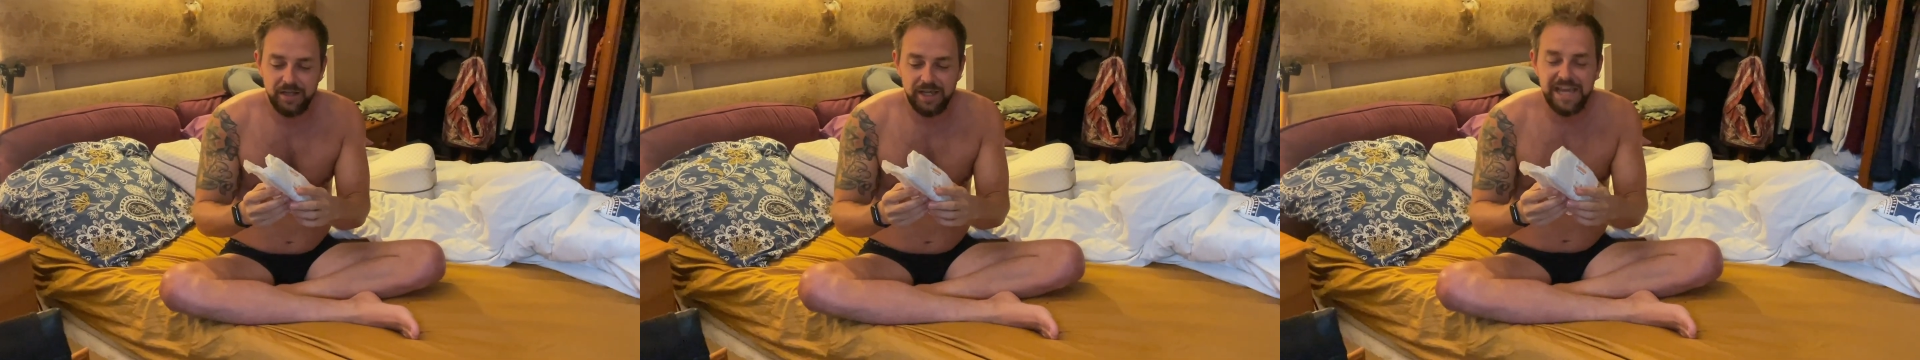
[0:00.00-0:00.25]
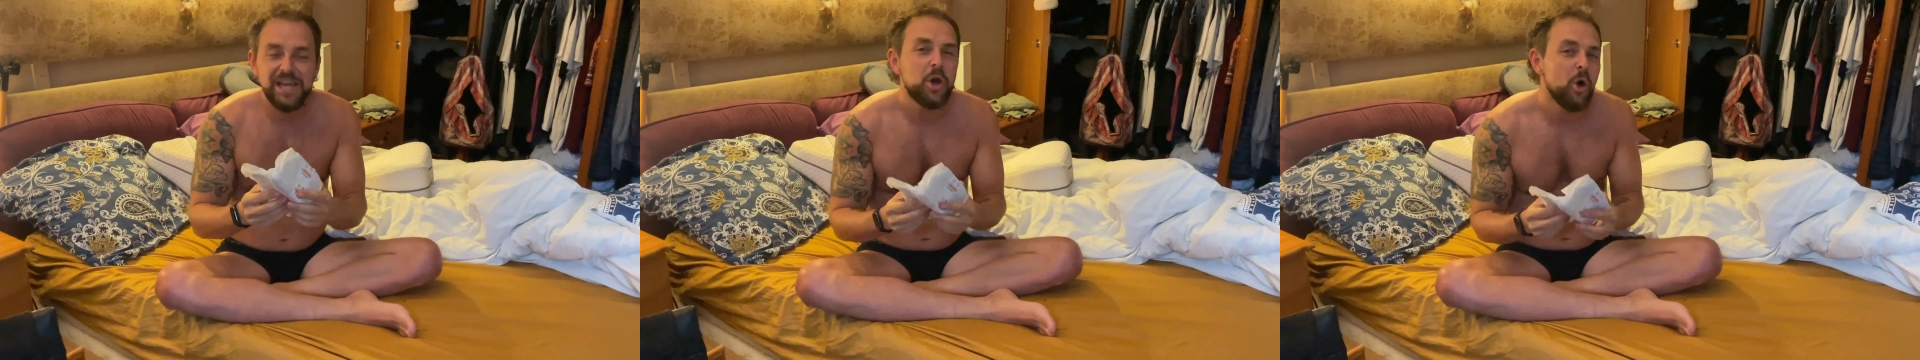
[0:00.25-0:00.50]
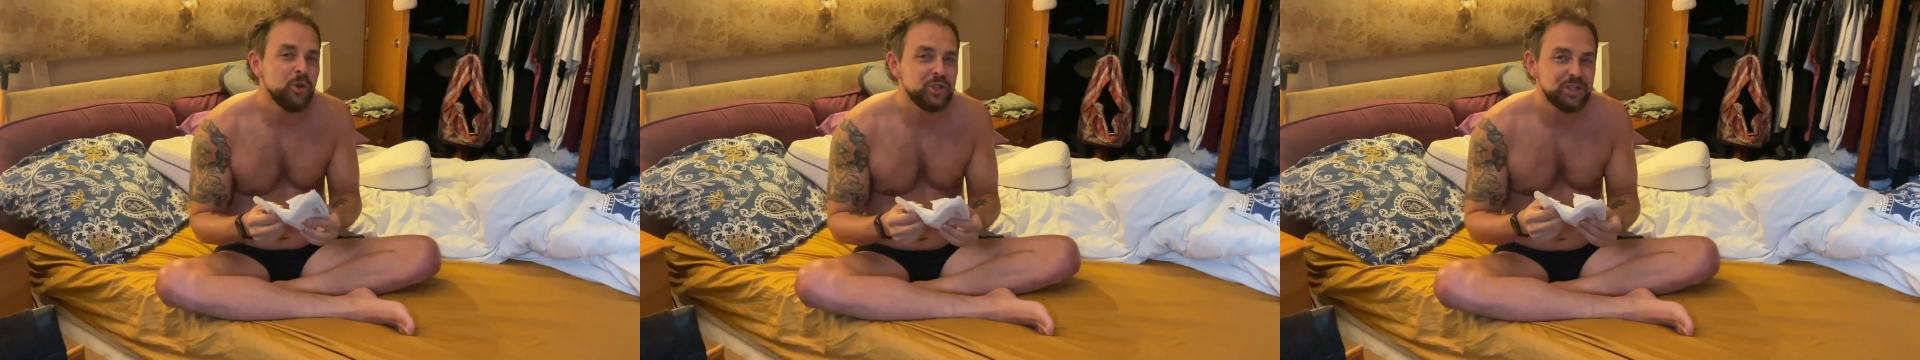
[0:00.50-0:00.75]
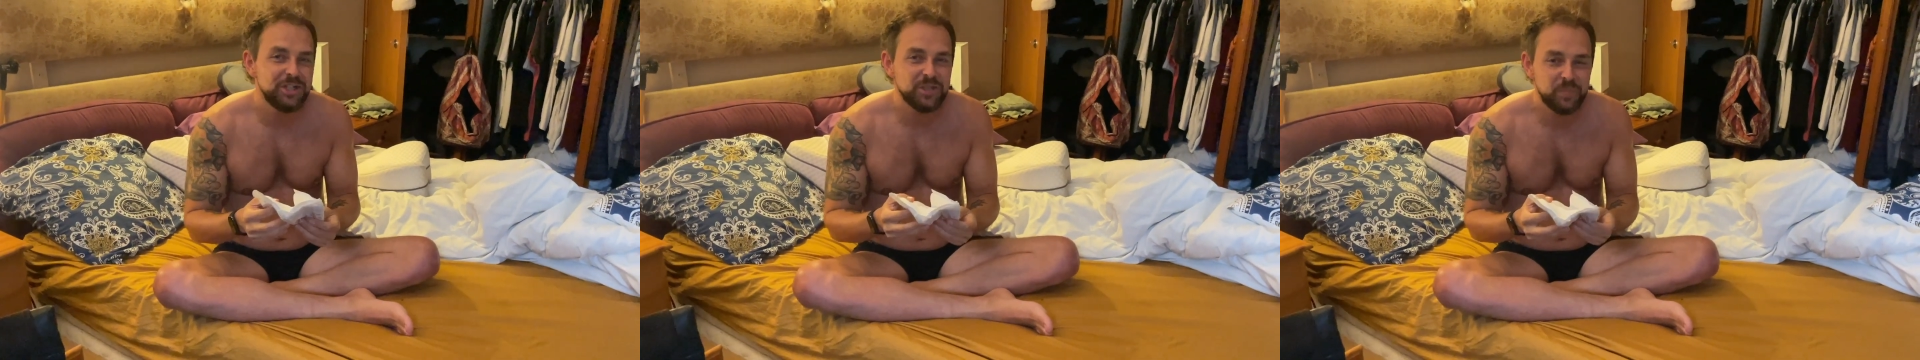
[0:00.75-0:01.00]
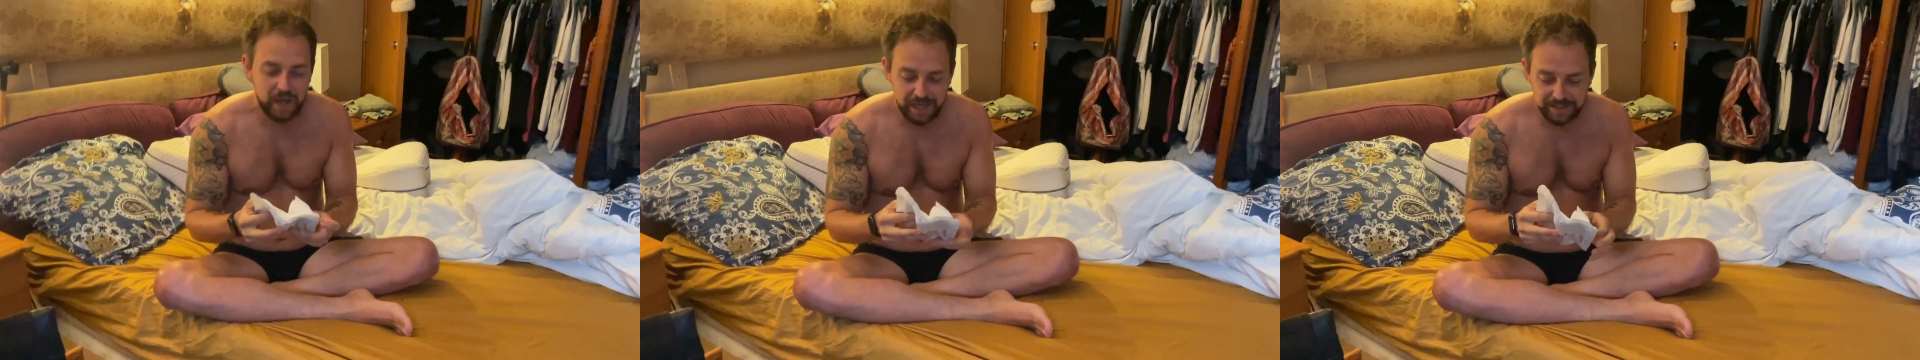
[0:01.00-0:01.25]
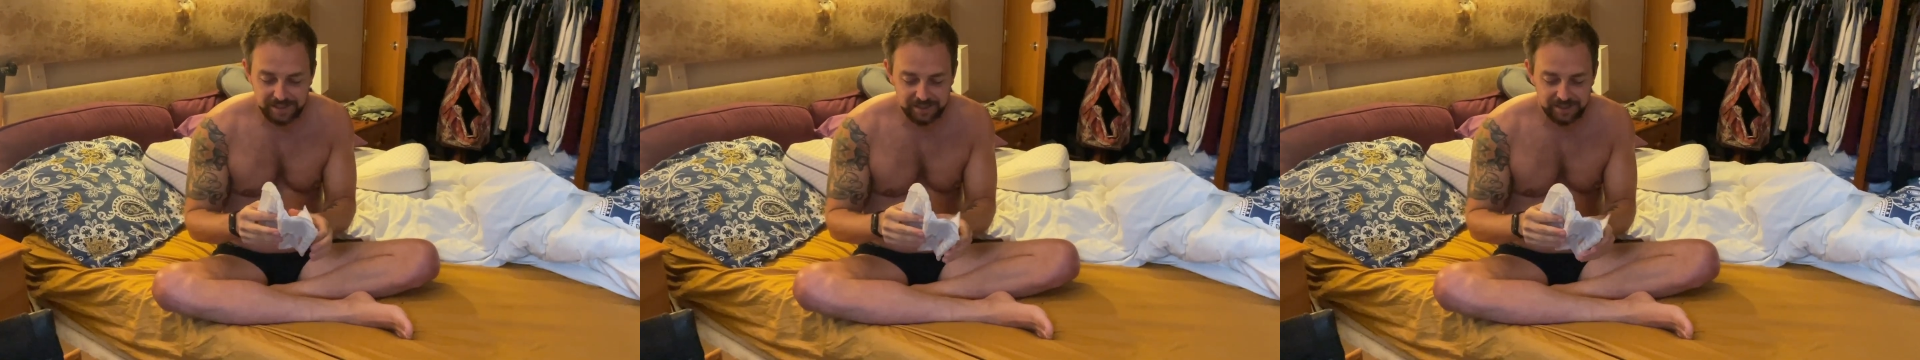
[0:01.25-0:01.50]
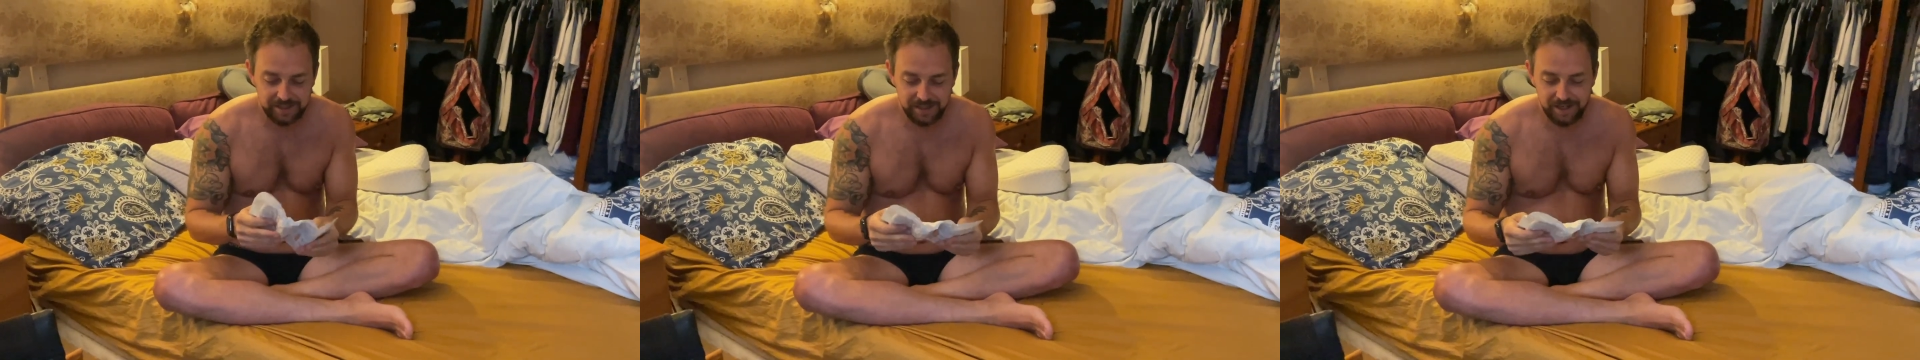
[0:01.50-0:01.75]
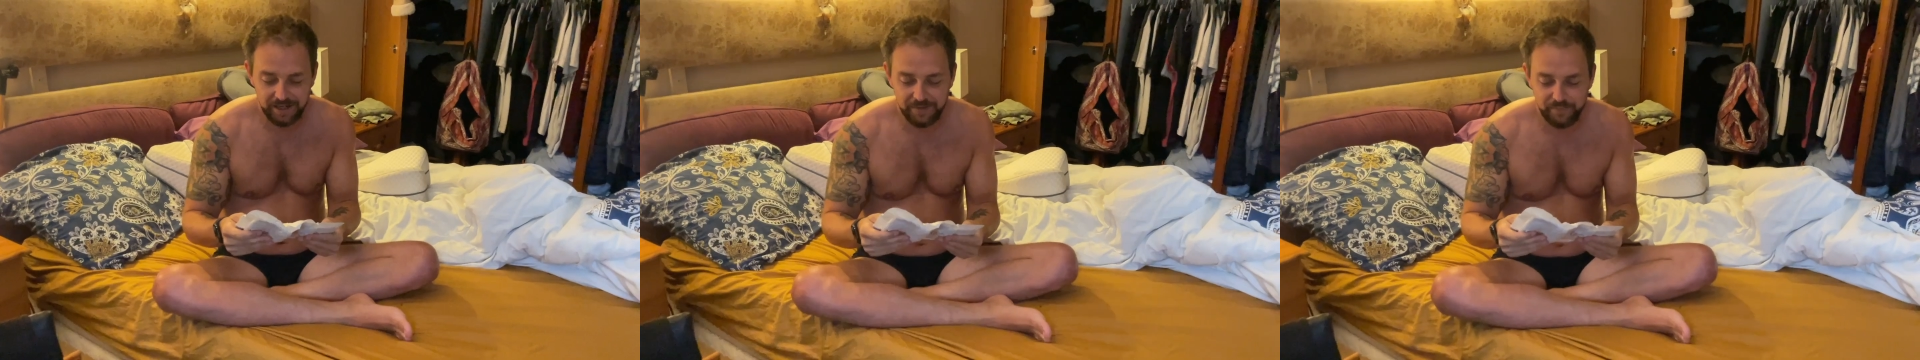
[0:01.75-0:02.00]
incontinence pads.
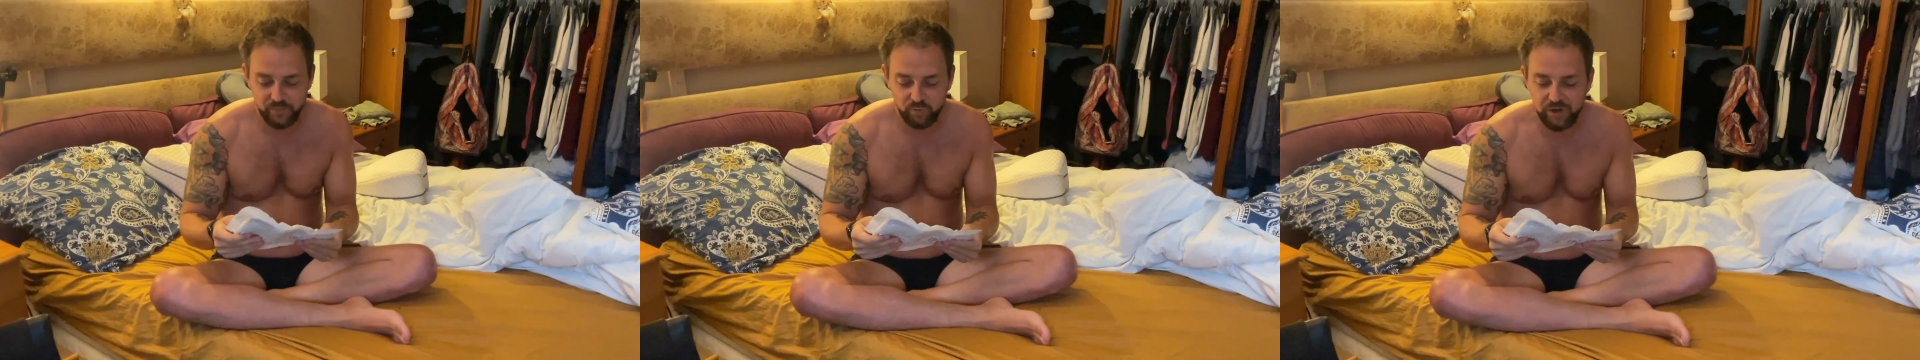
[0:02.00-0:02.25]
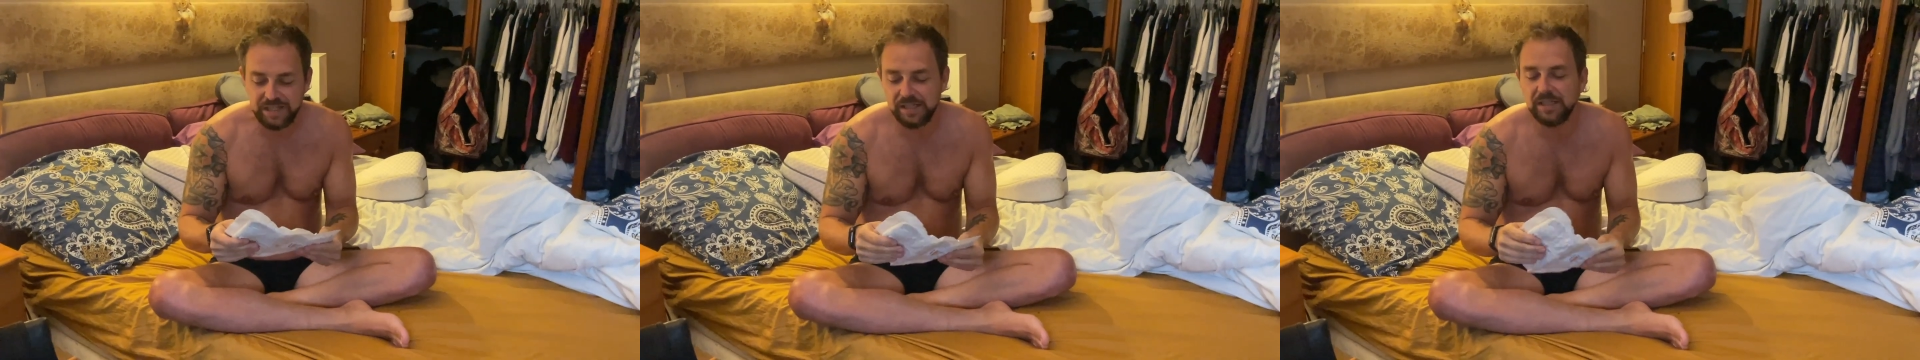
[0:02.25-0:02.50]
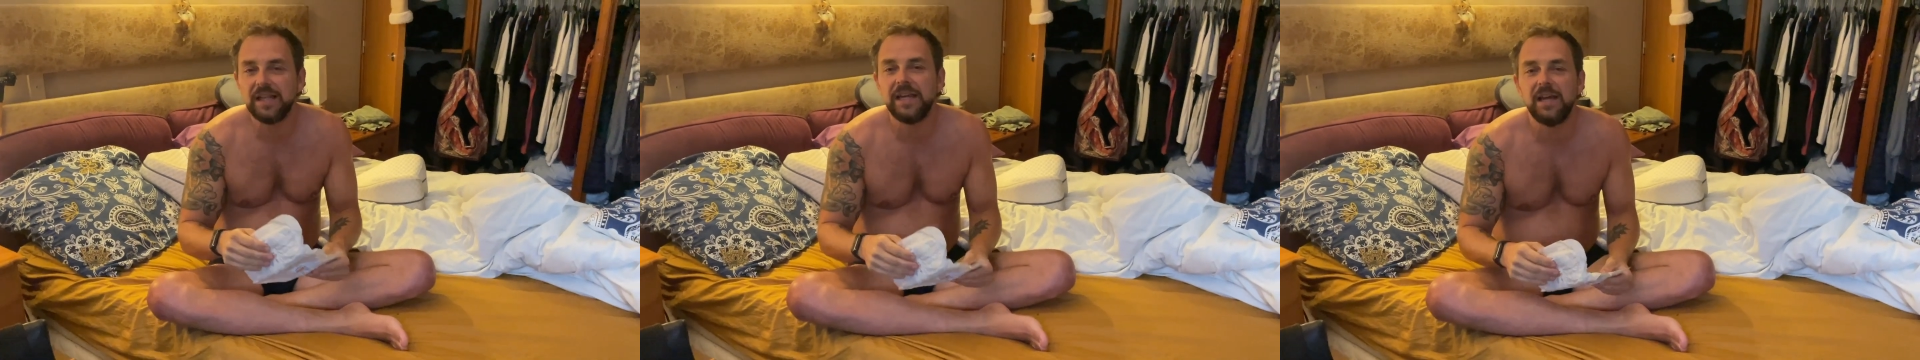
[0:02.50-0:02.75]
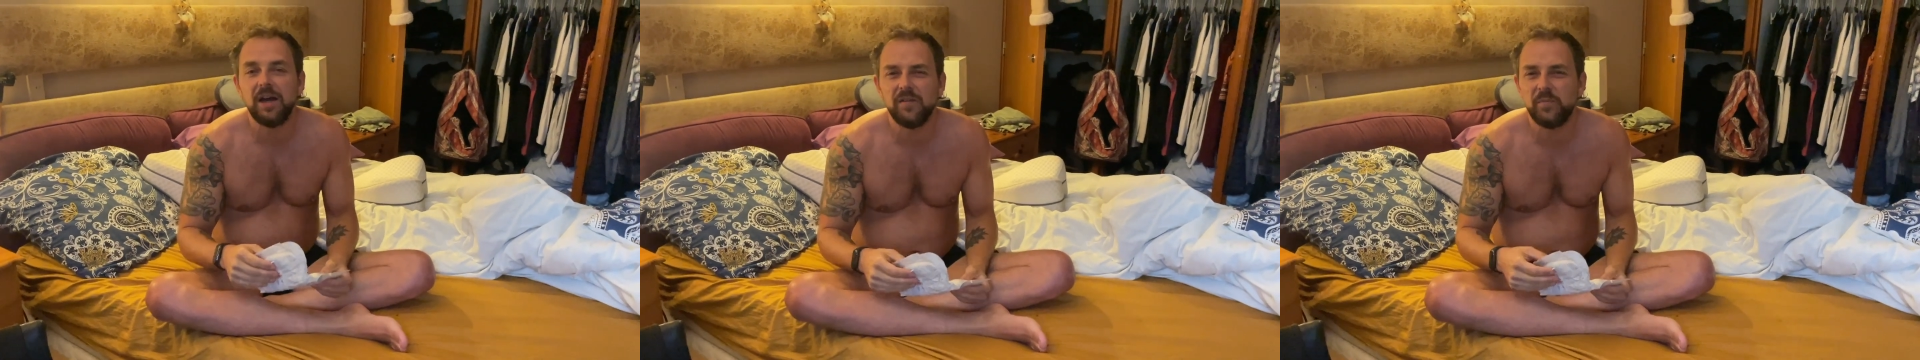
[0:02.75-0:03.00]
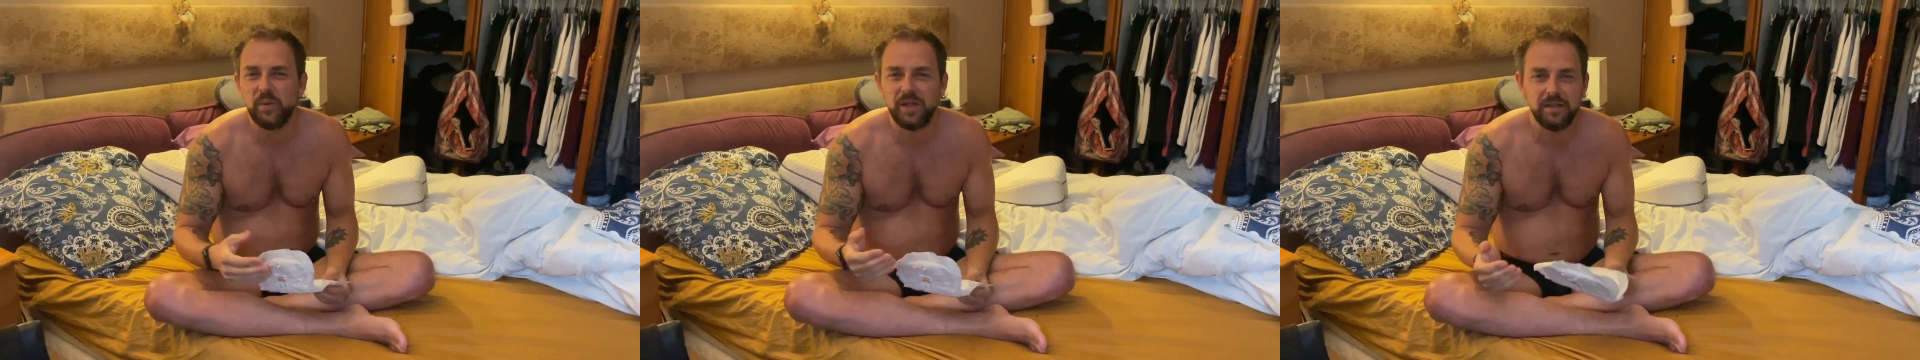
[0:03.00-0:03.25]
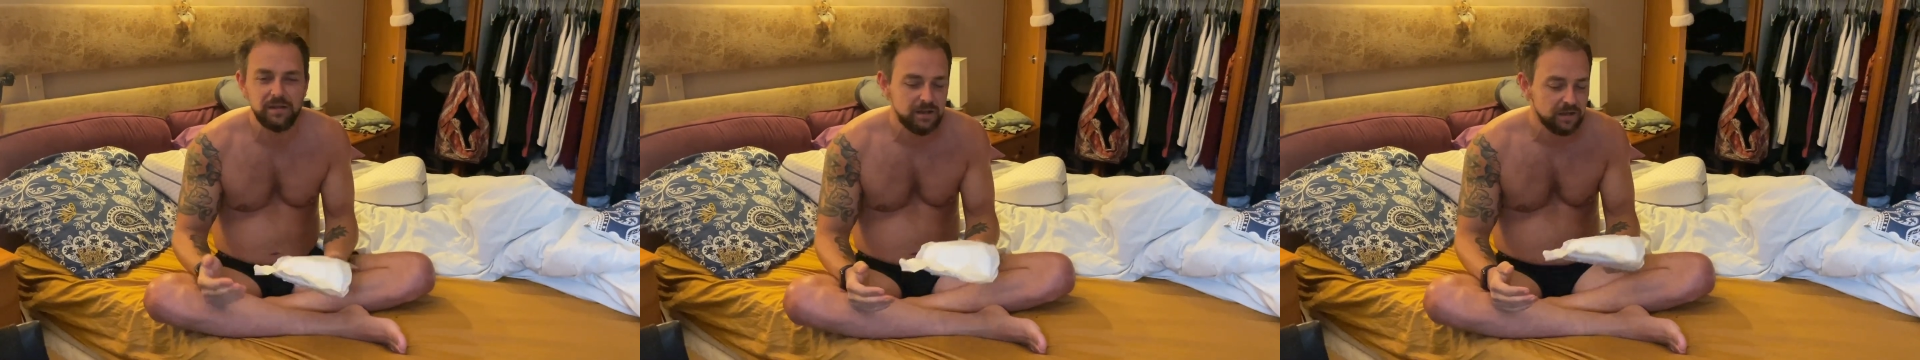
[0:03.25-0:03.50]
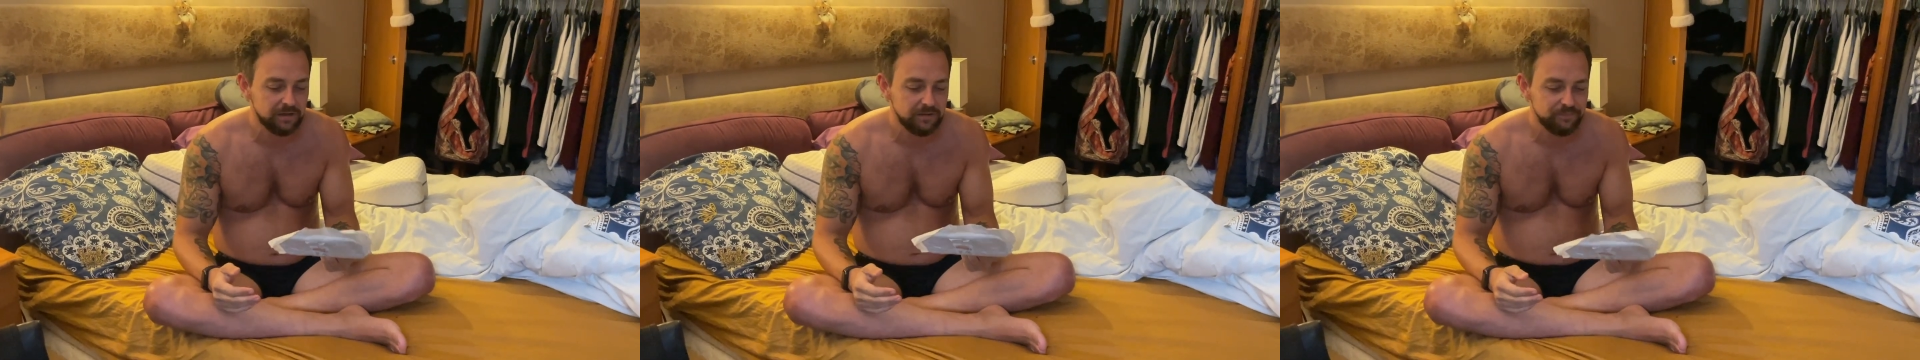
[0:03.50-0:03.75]
Recently I've been